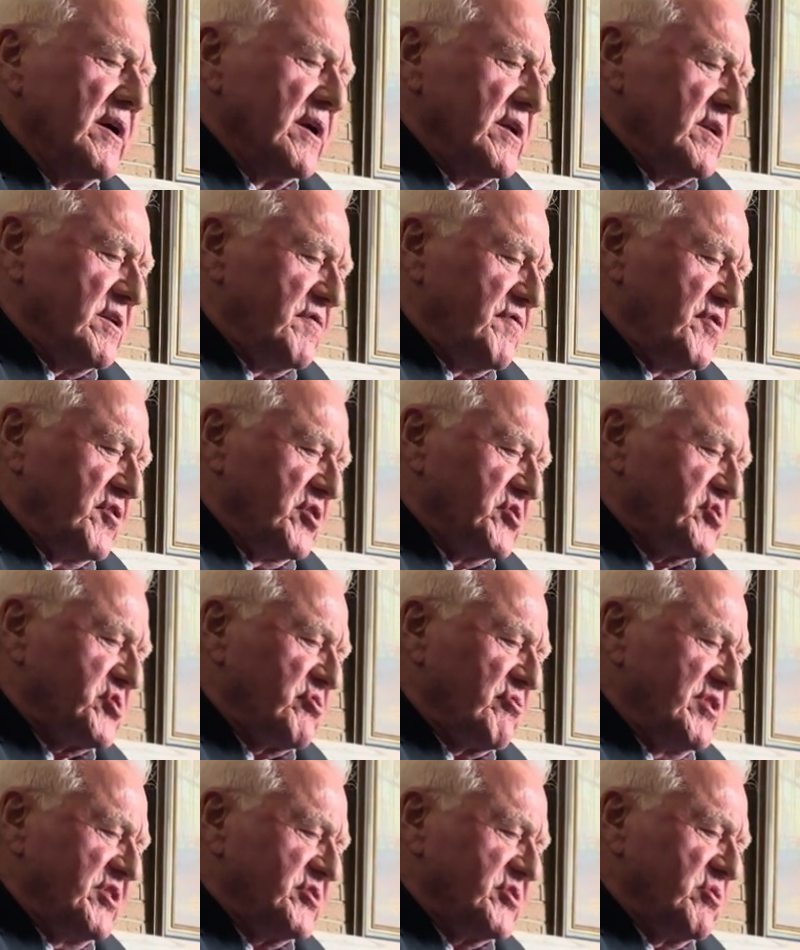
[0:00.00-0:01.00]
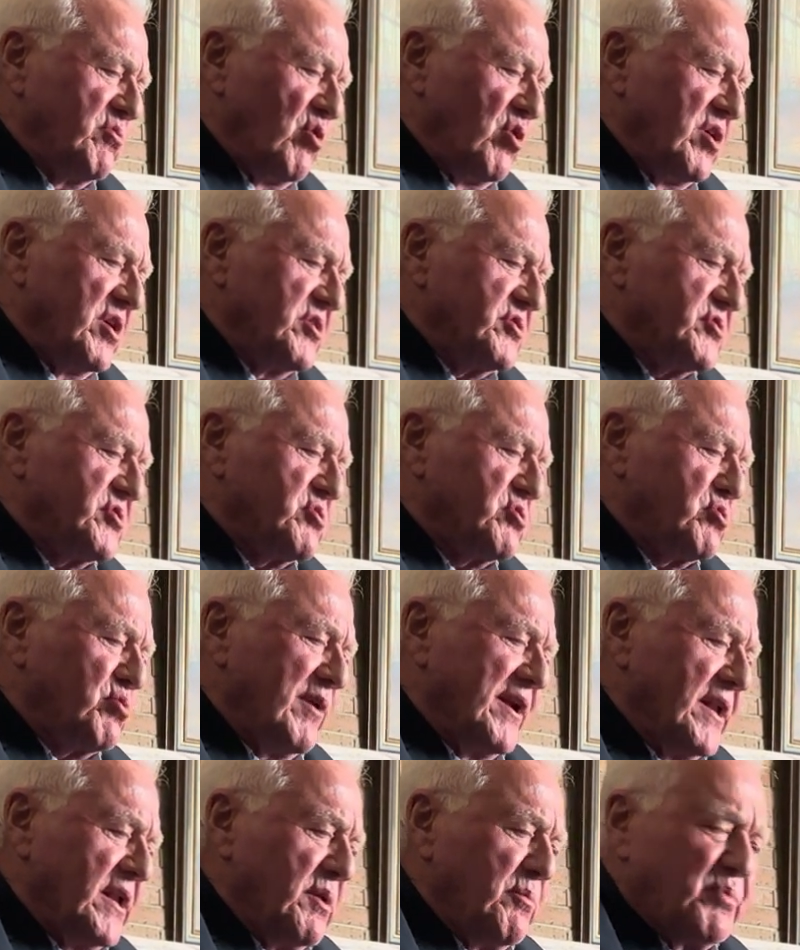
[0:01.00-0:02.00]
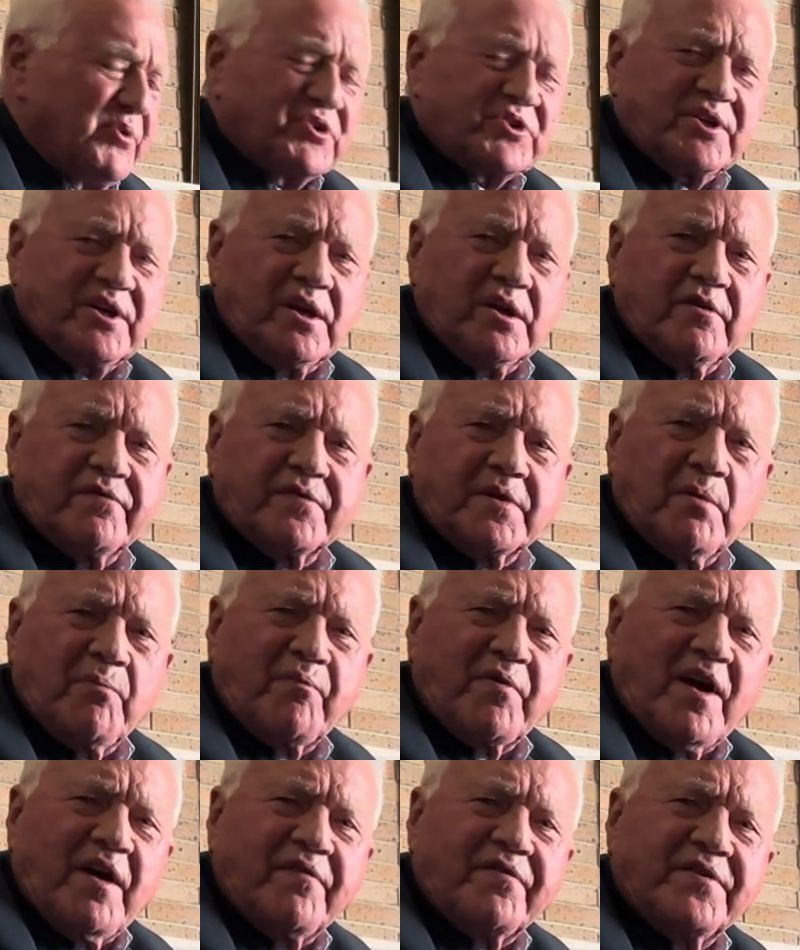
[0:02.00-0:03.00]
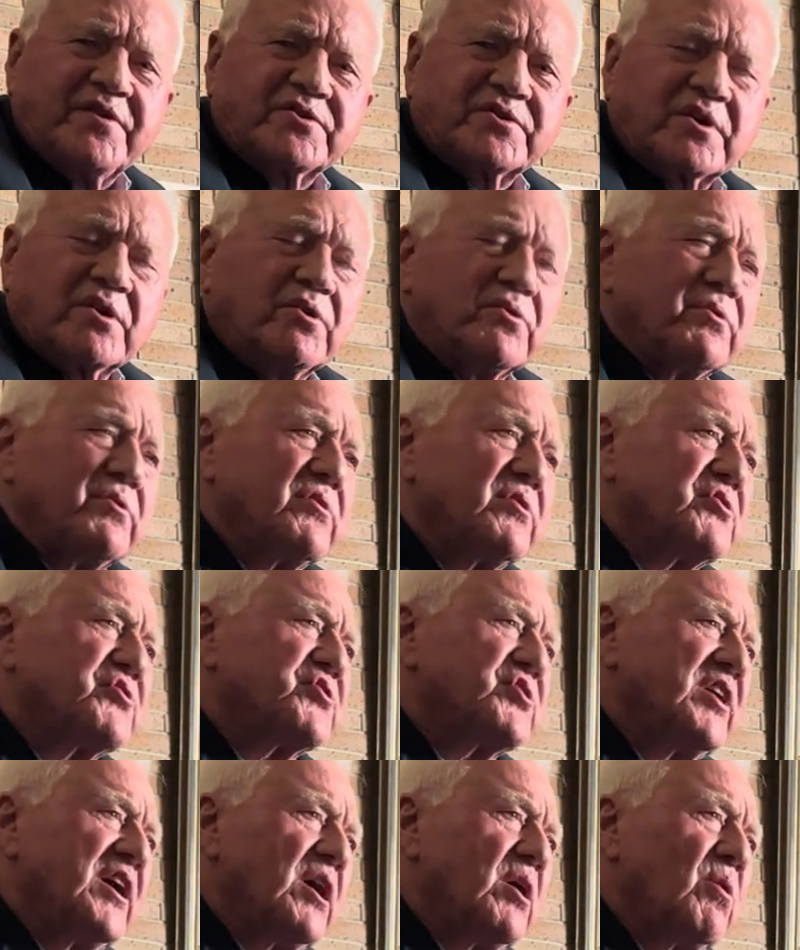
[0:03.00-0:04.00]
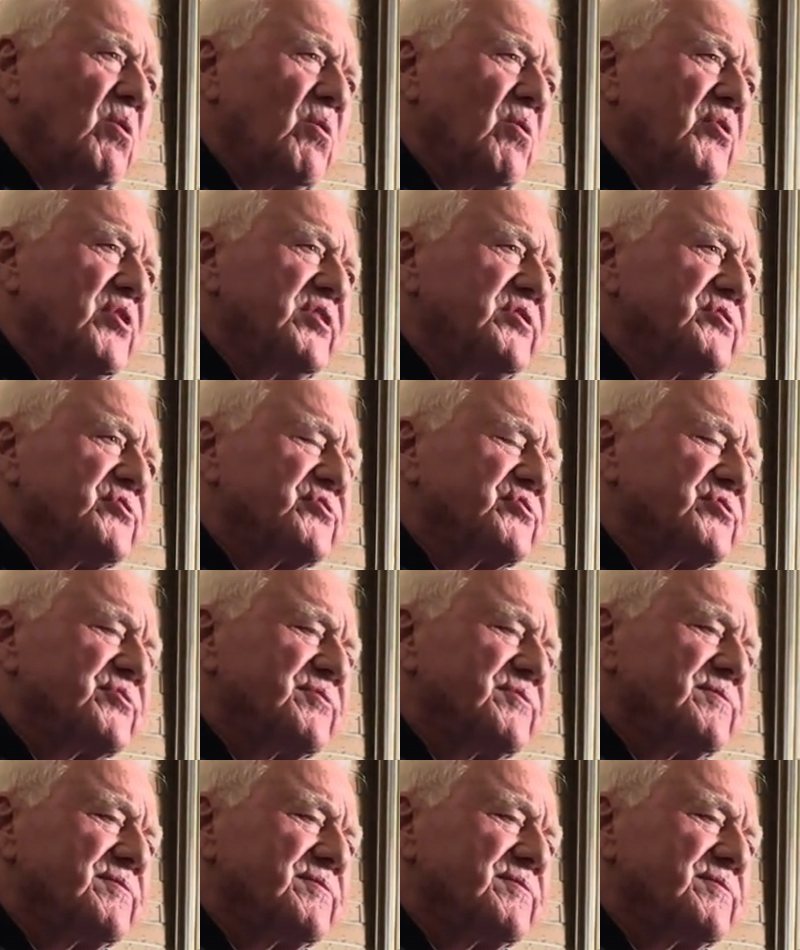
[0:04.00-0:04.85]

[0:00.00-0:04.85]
The first reason was 20% of the profits go to the shareholders,